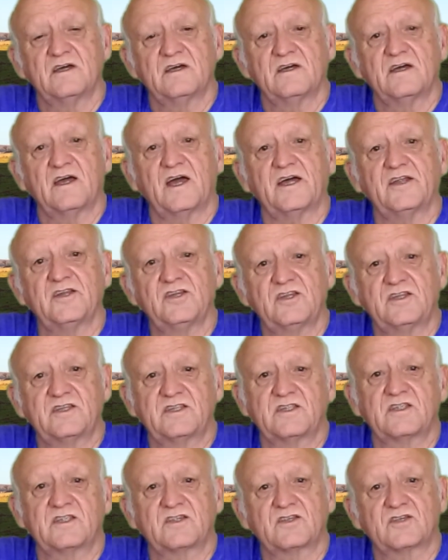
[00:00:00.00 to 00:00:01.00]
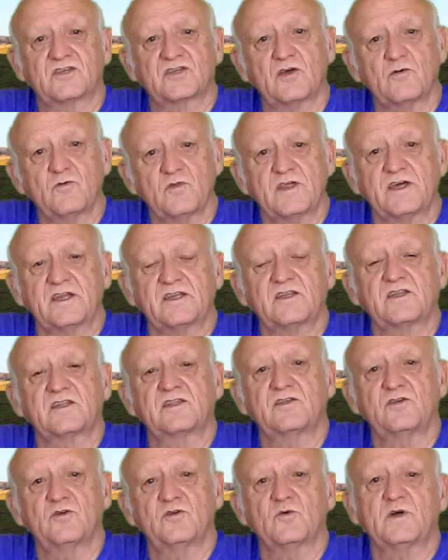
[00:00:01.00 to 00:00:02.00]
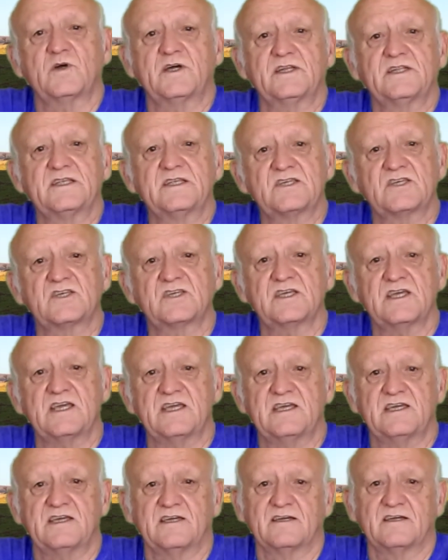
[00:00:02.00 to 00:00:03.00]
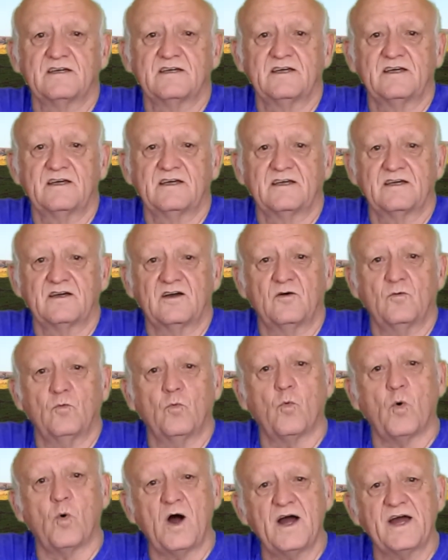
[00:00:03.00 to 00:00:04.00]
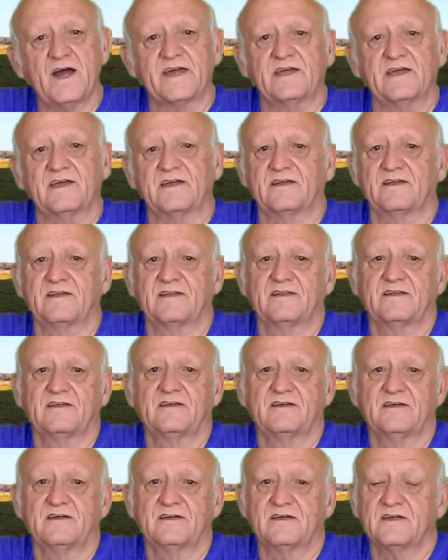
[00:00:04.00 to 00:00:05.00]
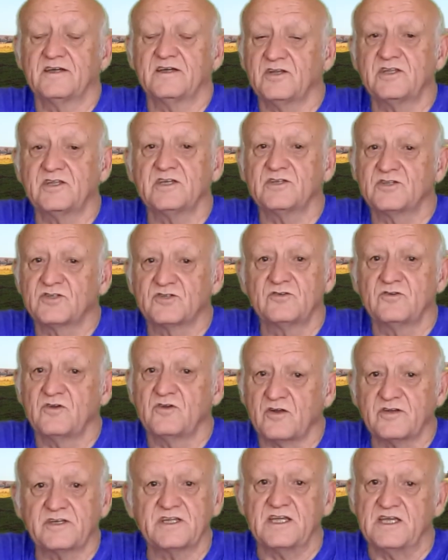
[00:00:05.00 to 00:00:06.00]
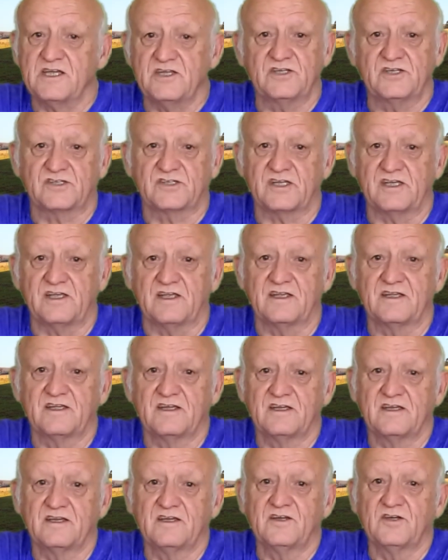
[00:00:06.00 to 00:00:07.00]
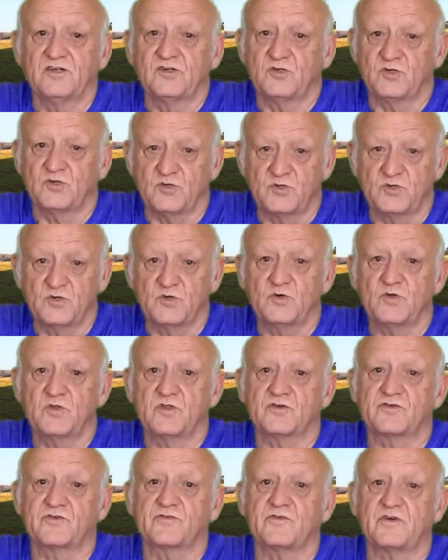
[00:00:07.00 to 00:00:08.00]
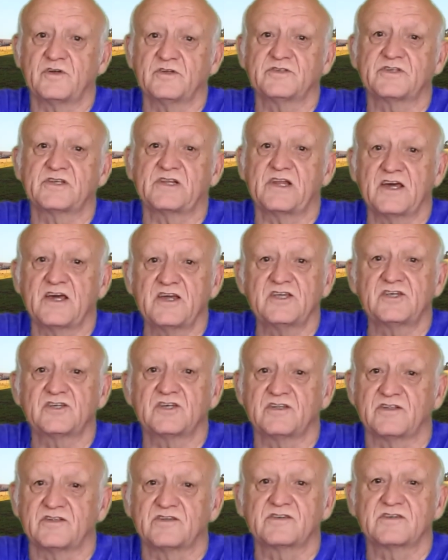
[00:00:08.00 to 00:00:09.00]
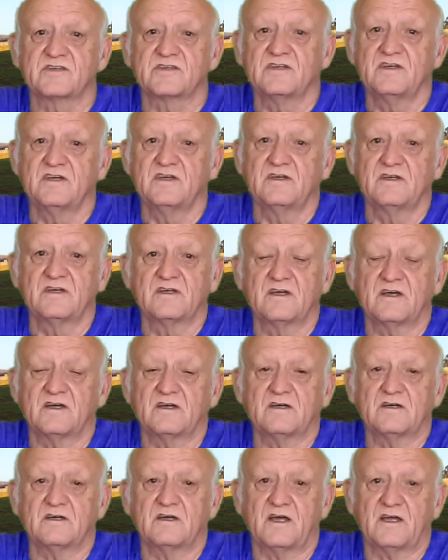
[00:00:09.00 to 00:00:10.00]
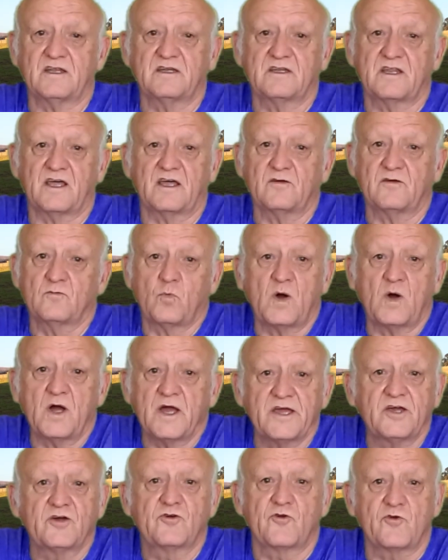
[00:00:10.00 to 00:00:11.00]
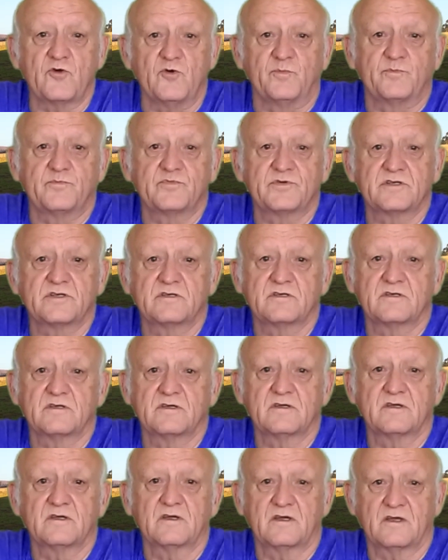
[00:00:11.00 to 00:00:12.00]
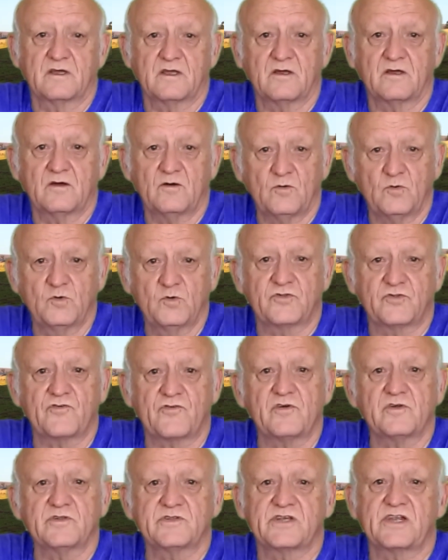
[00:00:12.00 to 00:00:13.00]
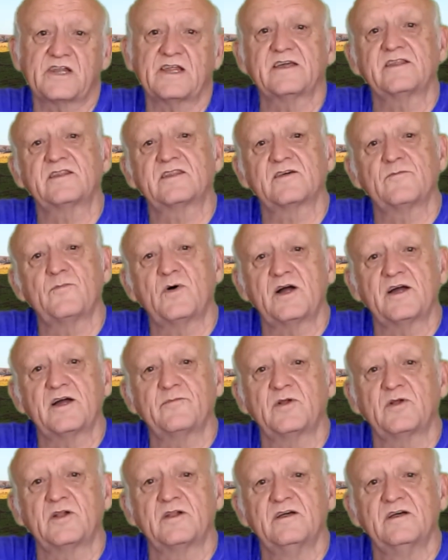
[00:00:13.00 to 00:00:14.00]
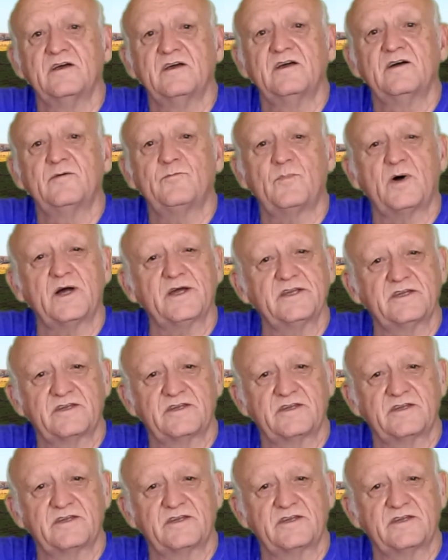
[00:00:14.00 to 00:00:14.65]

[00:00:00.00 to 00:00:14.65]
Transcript: and so that you can see why it is not easy to do the translations, and why groups who translate the Bible might